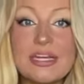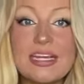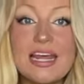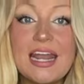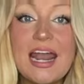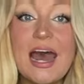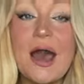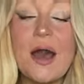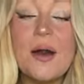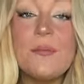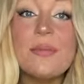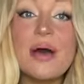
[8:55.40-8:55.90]
it
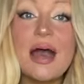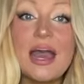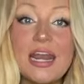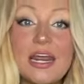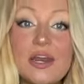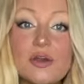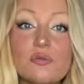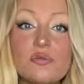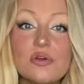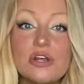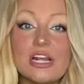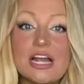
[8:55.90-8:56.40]
up, I
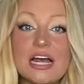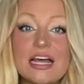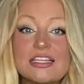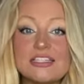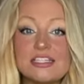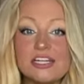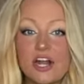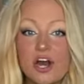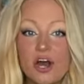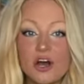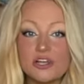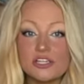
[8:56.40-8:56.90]
didn't realize
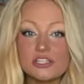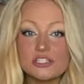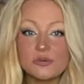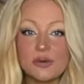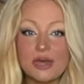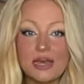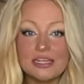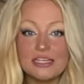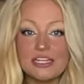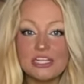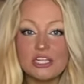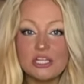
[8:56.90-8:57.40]
it also
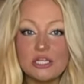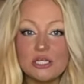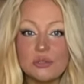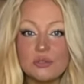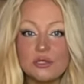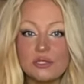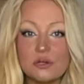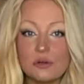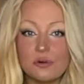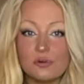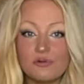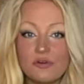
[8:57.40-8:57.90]
had the cute
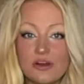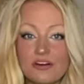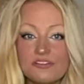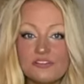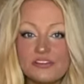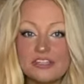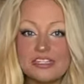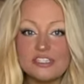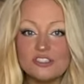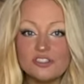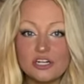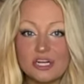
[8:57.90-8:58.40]
little
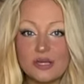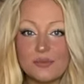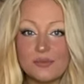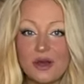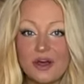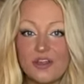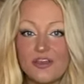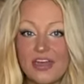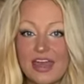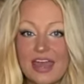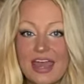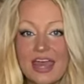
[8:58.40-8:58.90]
ruffly trim
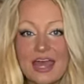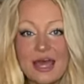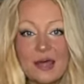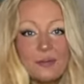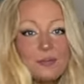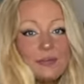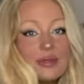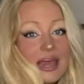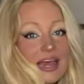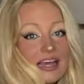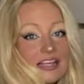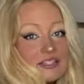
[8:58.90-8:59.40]
on the
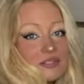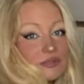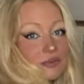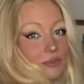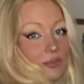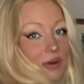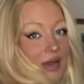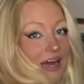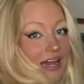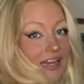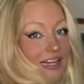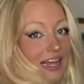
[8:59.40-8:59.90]
hem as
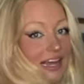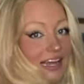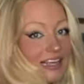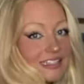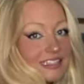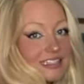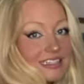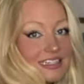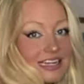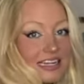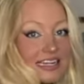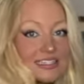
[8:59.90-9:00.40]
well as
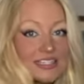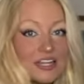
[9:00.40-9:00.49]
it does